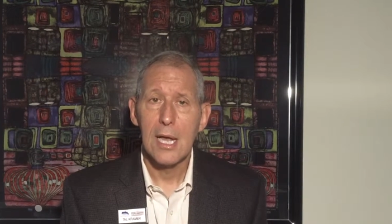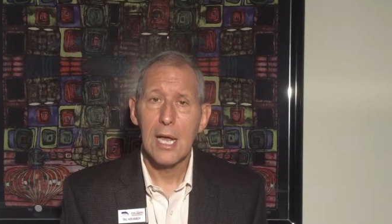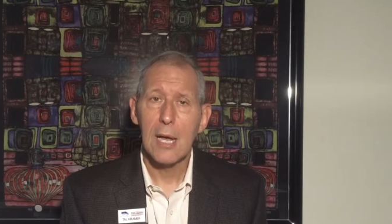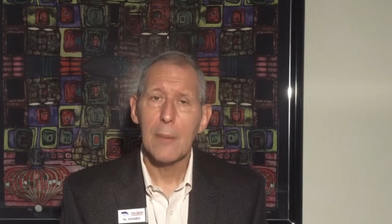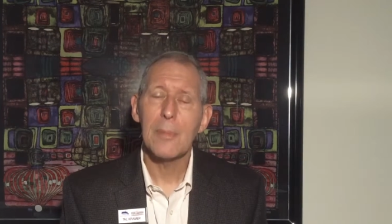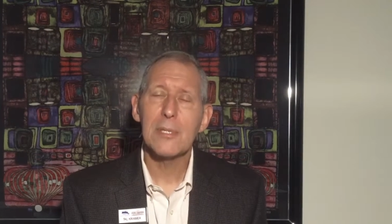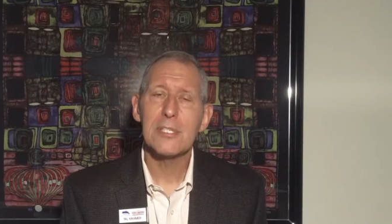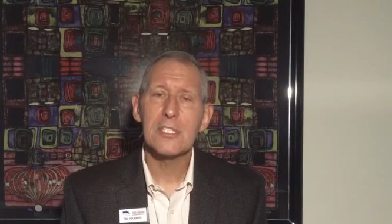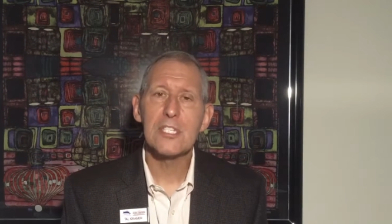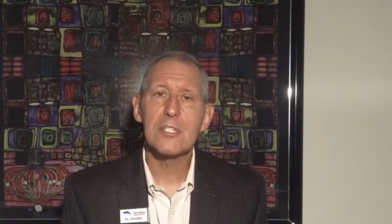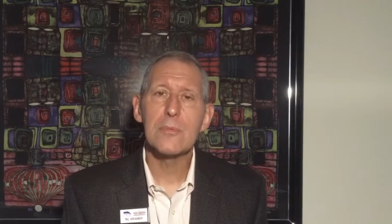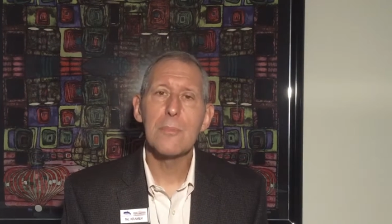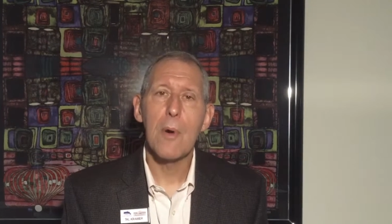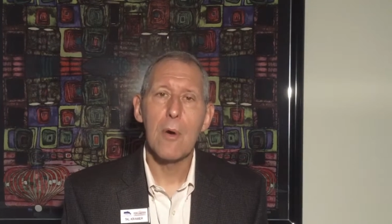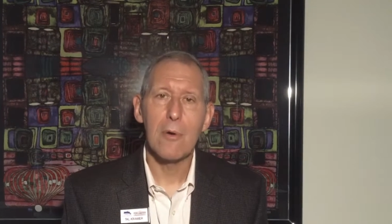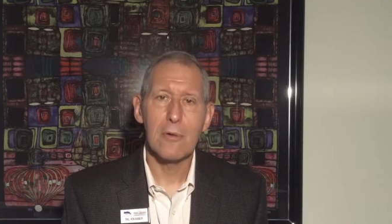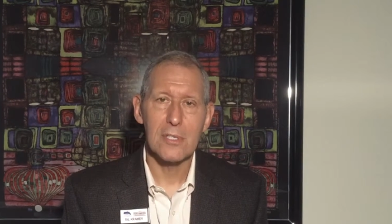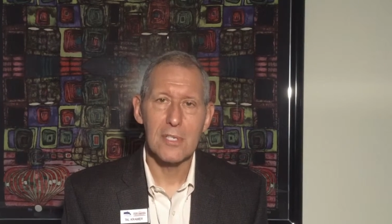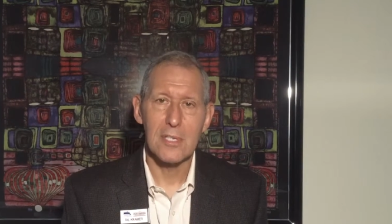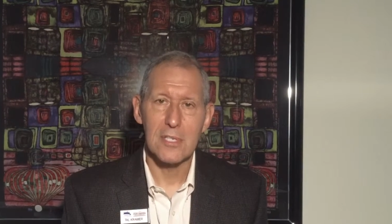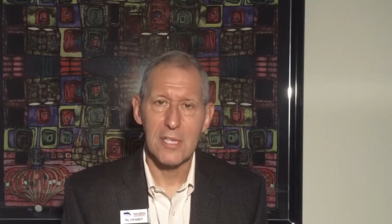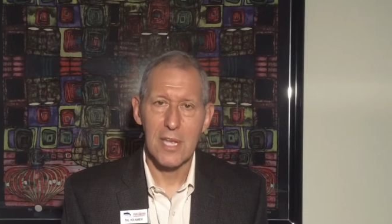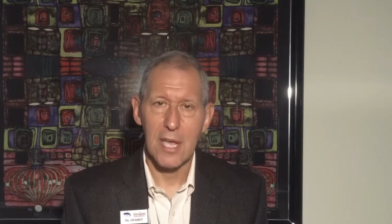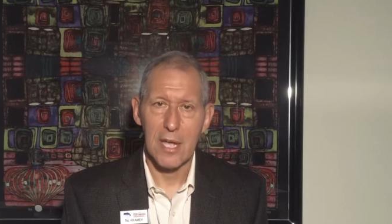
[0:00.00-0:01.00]
How about smoke
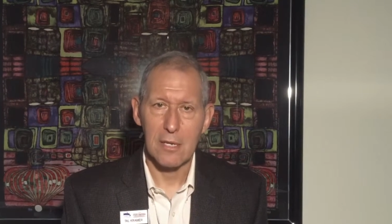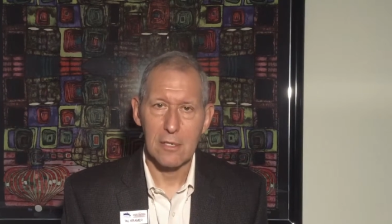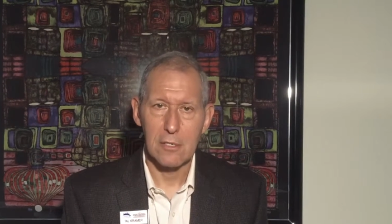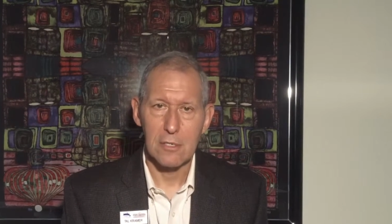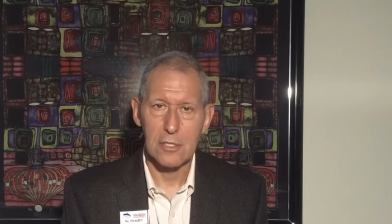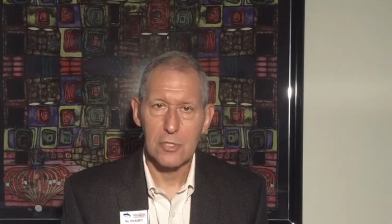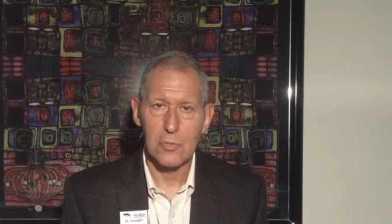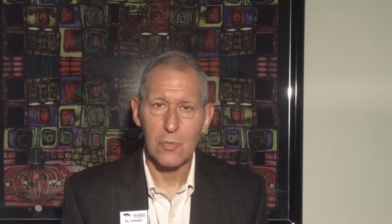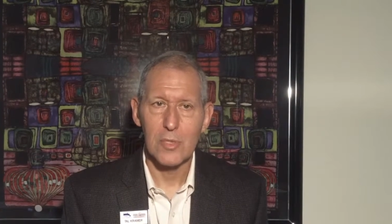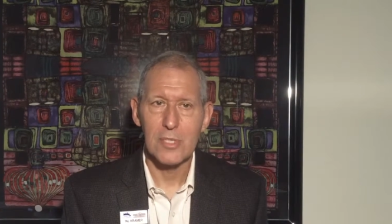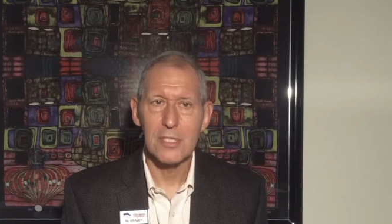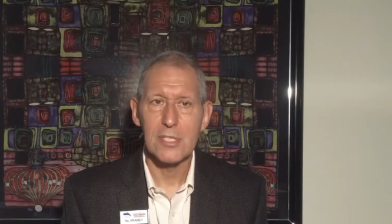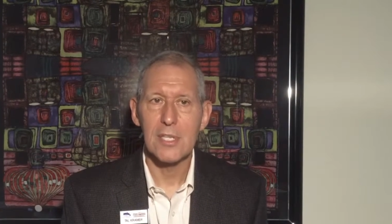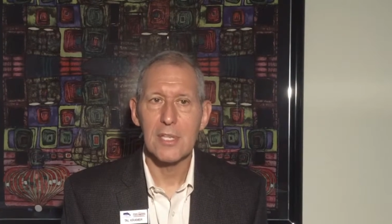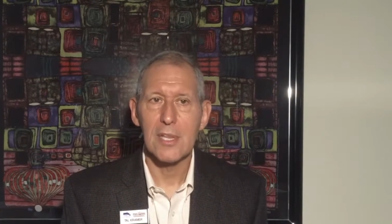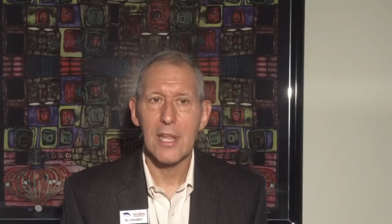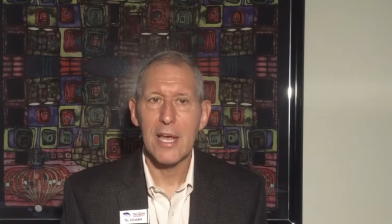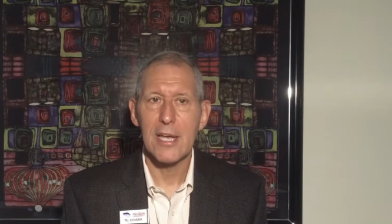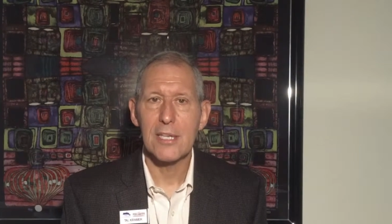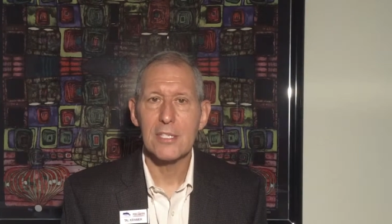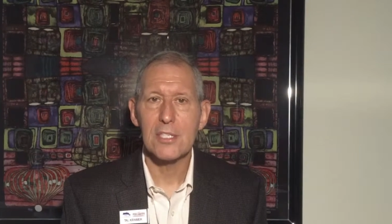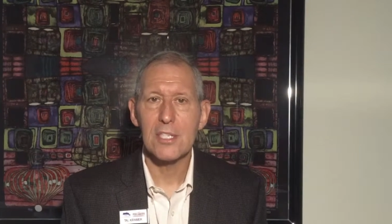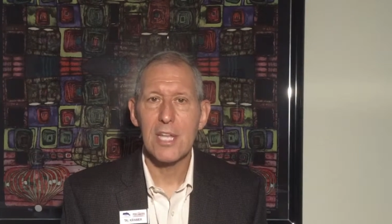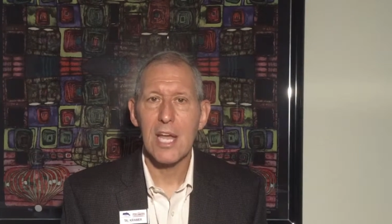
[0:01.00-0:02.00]
detectors? When's the
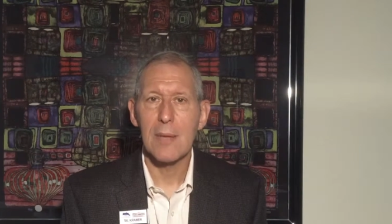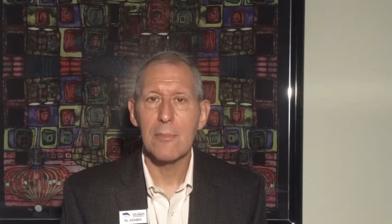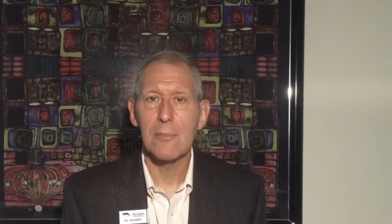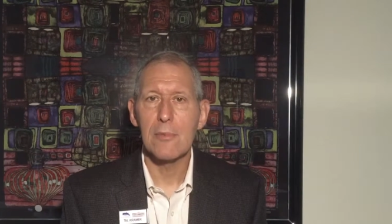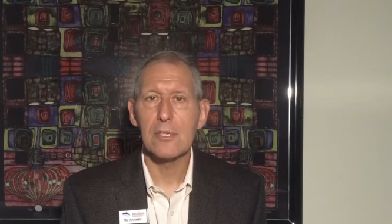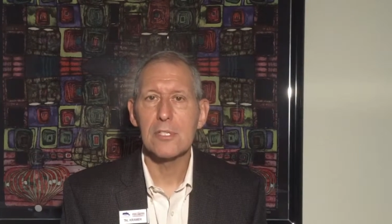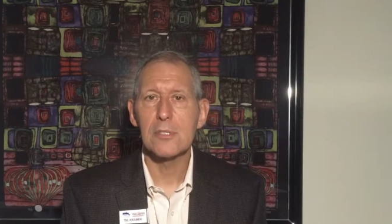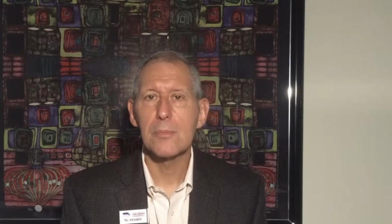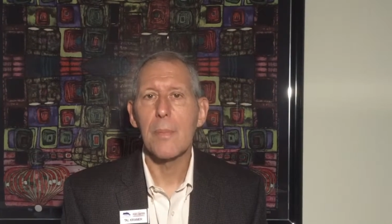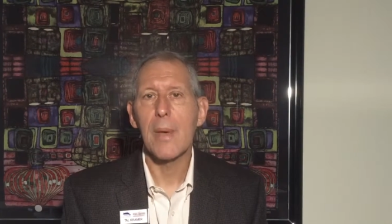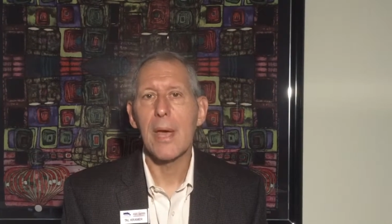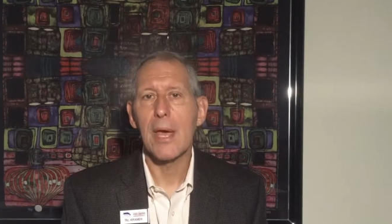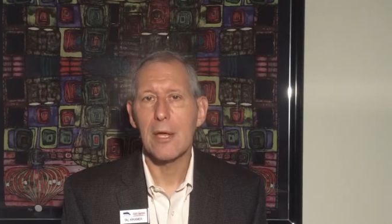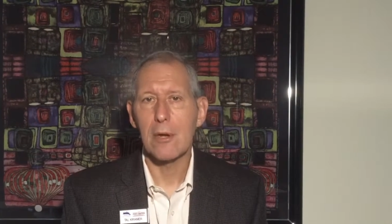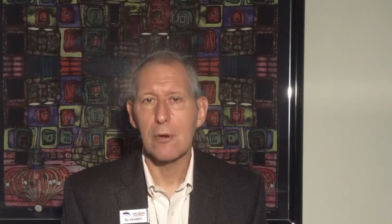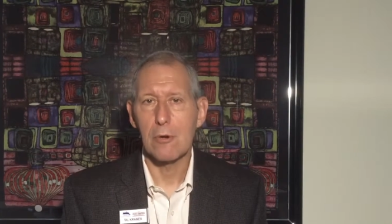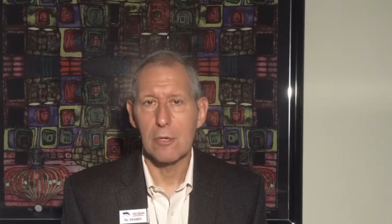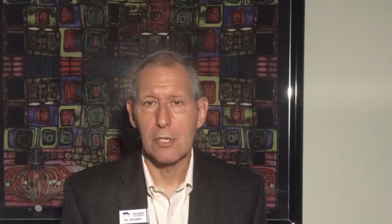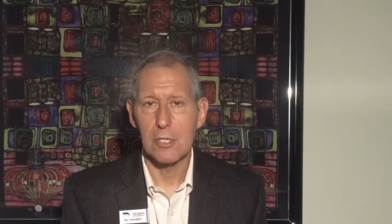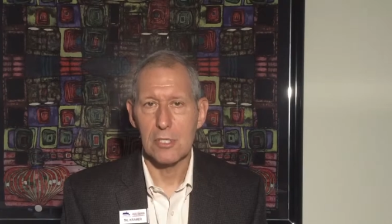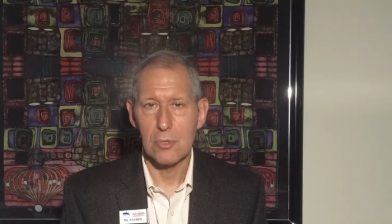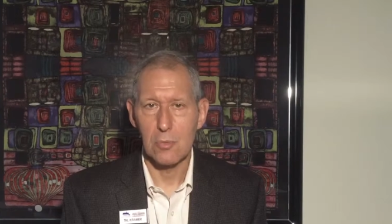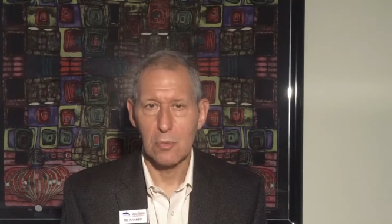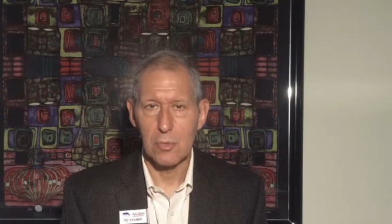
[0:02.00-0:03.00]
last time those
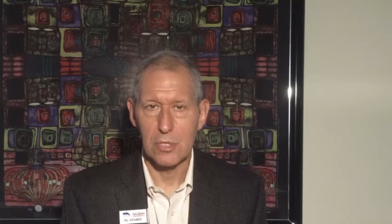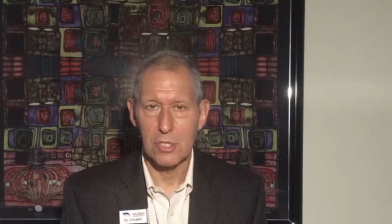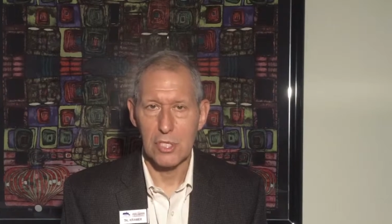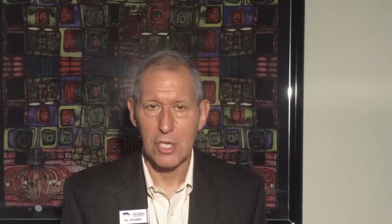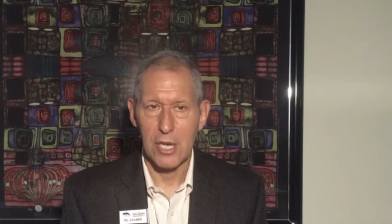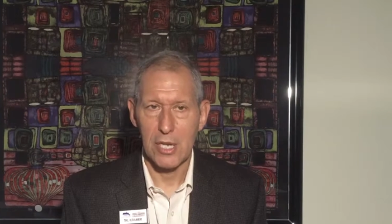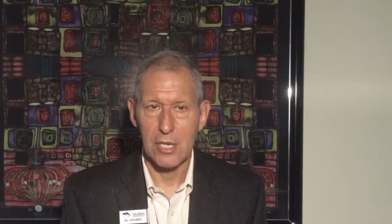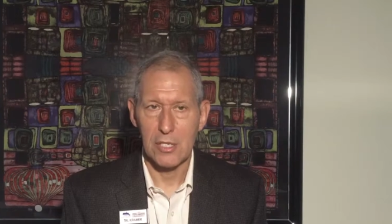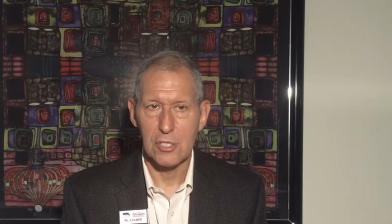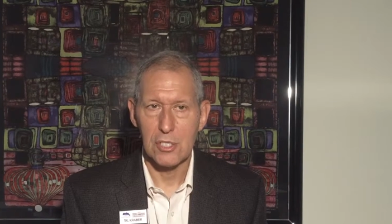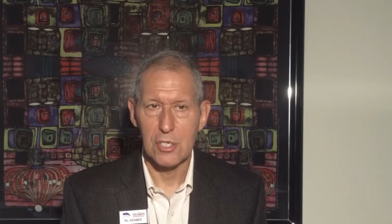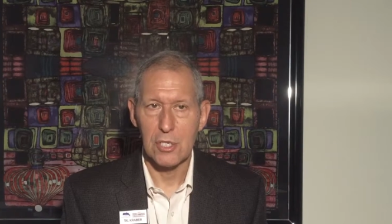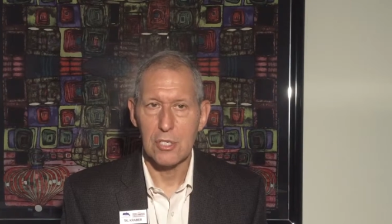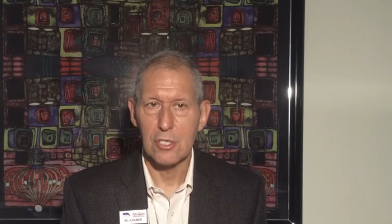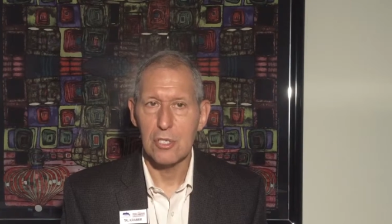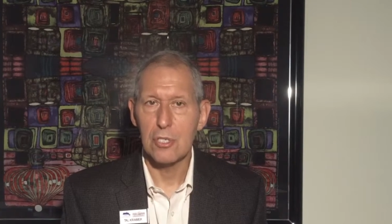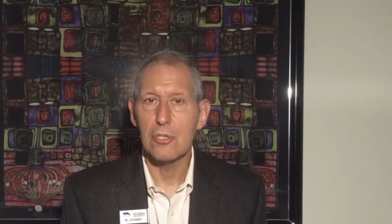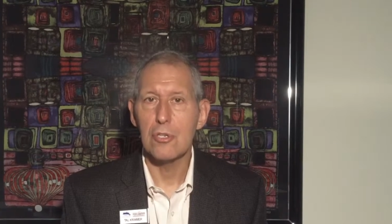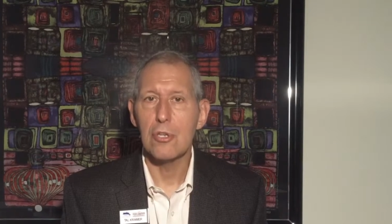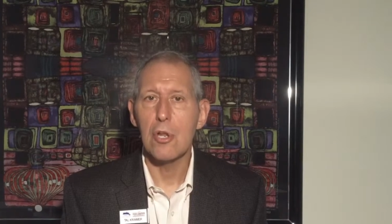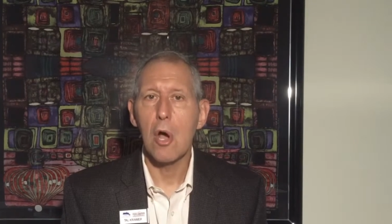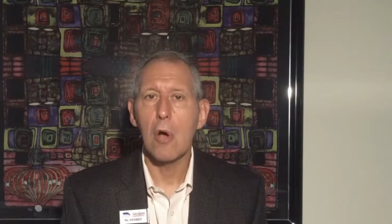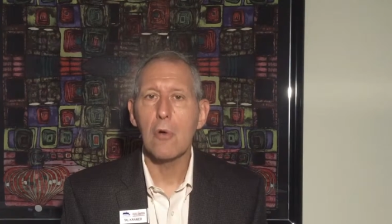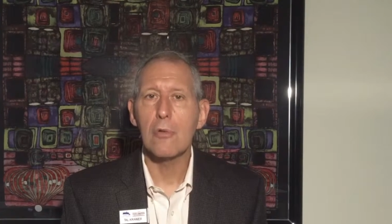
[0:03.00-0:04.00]
batteries were changed, and do
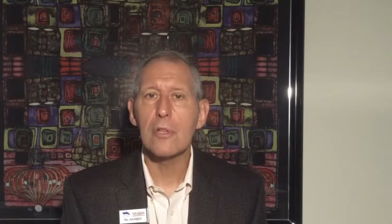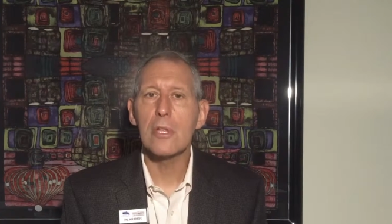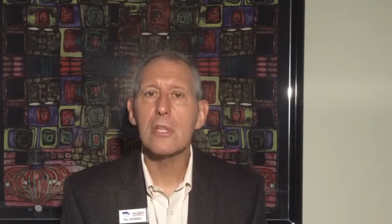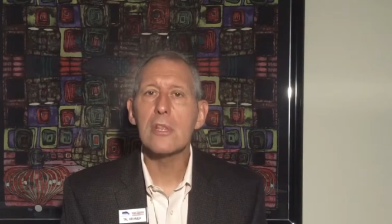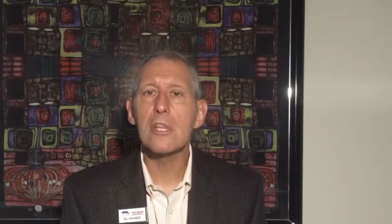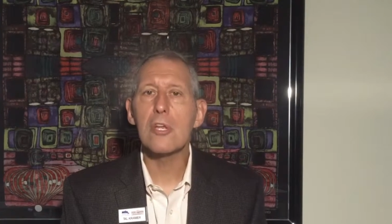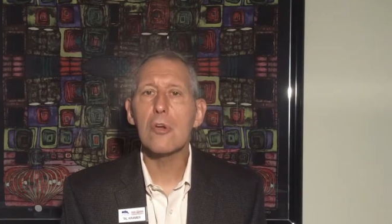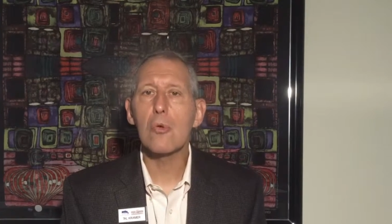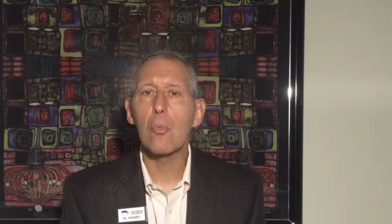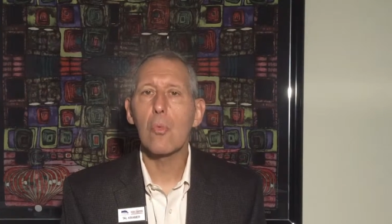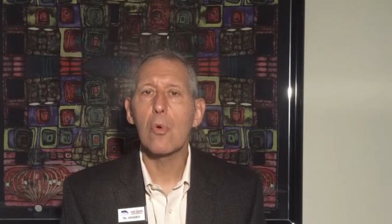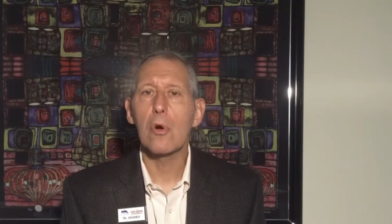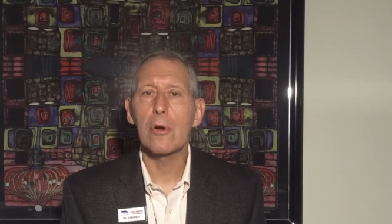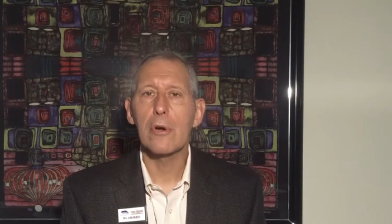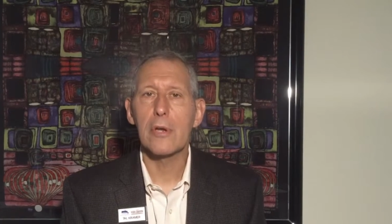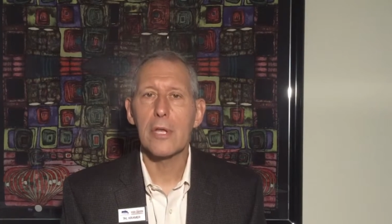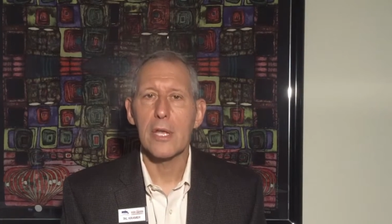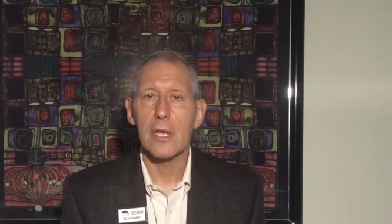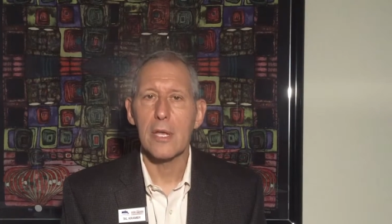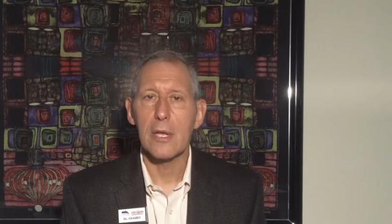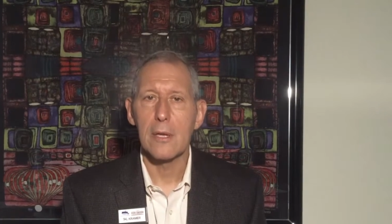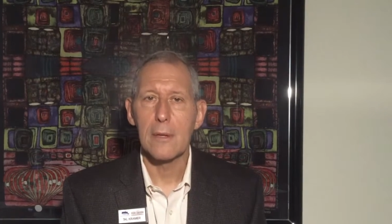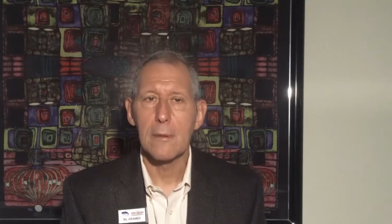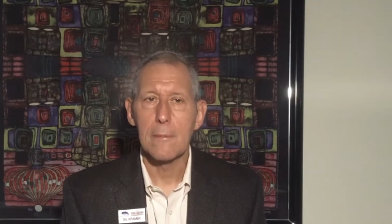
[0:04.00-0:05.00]
you know that they're
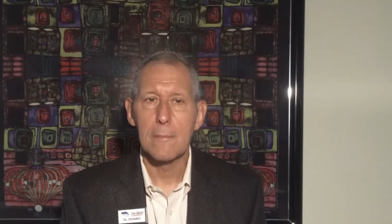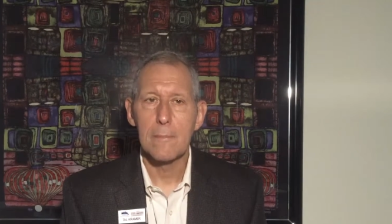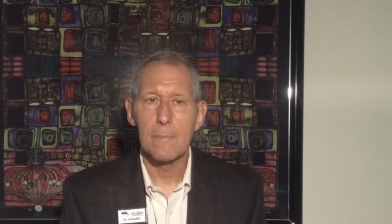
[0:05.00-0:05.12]
working?